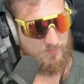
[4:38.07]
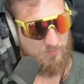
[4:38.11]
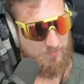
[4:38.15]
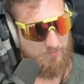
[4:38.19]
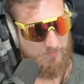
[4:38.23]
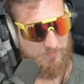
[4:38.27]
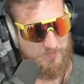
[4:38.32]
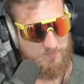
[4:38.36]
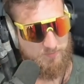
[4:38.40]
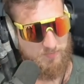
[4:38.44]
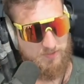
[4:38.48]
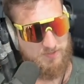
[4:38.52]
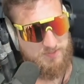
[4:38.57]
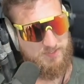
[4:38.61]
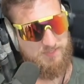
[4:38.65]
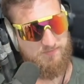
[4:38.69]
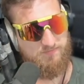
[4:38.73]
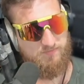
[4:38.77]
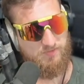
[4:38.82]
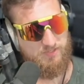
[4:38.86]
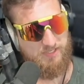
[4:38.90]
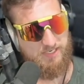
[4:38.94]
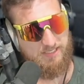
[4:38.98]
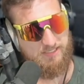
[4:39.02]
whether it's positive
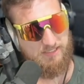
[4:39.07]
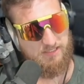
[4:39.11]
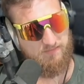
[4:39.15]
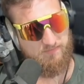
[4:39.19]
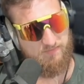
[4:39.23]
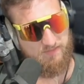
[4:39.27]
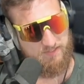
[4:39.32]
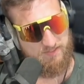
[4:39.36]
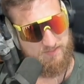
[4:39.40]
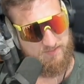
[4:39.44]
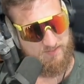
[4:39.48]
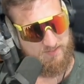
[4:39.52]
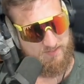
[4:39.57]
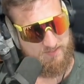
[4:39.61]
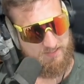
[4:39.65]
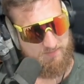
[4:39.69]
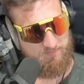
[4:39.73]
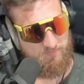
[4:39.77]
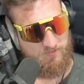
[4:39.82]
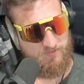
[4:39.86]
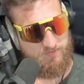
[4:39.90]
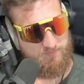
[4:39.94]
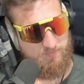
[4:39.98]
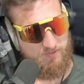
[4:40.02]
or negative, in this
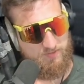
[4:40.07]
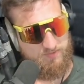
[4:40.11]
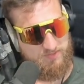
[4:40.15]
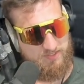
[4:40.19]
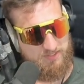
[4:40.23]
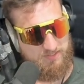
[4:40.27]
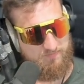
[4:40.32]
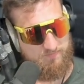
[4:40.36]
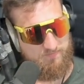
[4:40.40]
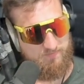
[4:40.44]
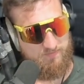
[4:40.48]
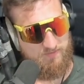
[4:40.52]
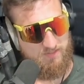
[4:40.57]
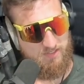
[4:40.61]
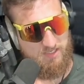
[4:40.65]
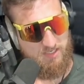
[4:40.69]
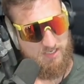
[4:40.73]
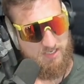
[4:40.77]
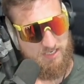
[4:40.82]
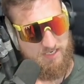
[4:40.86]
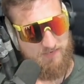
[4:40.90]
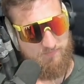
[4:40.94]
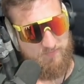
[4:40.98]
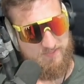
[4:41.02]
example it's positive.
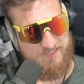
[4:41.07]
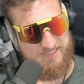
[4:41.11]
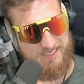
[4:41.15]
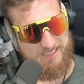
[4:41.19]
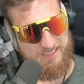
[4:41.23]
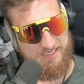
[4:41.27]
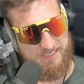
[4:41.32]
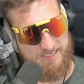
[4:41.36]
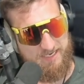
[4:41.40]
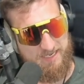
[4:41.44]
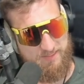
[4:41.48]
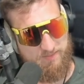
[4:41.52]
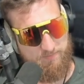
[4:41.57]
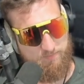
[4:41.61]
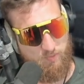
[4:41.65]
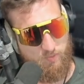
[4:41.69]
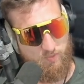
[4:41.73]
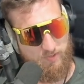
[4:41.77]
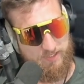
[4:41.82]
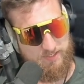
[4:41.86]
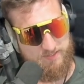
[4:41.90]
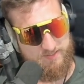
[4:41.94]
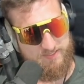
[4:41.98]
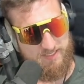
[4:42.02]
If we take another
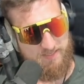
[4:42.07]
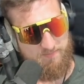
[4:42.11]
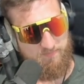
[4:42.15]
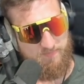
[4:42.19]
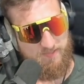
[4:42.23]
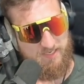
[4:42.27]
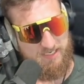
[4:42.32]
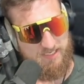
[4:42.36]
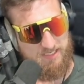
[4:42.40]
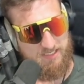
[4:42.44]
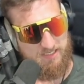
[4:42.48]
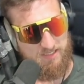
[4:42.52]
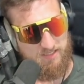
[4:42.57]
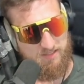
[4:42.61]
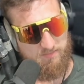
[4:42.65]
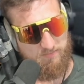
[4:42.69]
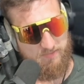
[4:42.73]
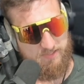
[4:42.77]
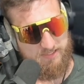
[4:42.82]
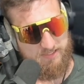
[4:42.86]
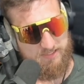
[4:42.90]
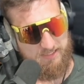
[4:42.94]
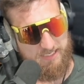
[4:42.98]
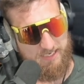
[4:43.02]
point, say B, and
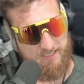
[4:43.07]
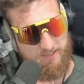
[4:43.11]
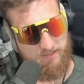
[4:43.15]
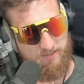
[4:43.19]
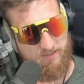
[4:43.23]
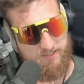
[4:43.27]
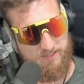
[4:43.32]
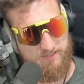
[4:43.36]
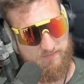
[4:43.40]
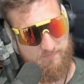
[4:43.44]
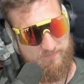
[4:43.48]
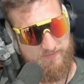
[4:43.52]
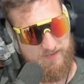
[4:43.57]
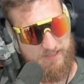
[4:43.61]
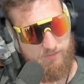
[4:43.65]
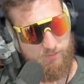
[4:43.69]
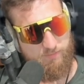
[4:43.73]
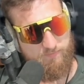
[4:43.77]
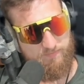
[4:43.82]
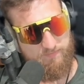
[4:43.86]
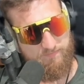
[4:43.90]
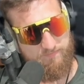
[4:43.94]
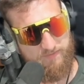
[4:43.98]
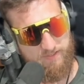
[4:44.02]
we calculate the value
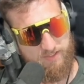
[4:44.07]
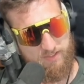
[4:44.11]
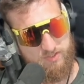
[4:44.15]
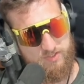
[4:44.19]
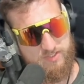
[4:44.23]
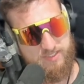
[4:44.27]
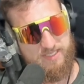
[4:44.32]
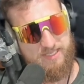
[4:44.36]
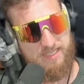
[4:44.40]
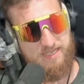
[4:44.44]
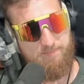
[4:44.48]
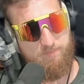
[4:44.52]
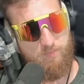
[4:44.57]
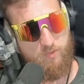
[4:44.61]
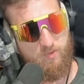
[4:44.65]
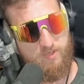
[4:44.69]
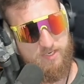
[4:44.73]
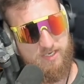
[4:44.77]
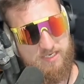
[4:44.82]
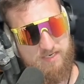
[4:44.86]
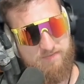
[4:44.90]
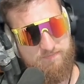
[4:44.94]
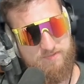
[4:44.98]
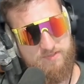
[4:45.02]
of the function at that
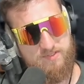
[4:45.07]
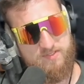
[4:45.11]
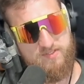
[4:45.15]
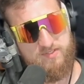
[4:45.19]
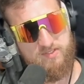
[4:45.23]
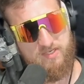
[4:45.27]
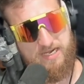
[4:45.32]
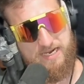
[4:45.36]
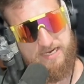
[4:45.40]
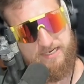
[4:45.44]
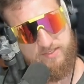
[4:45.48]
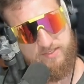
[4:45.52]
point, if the sign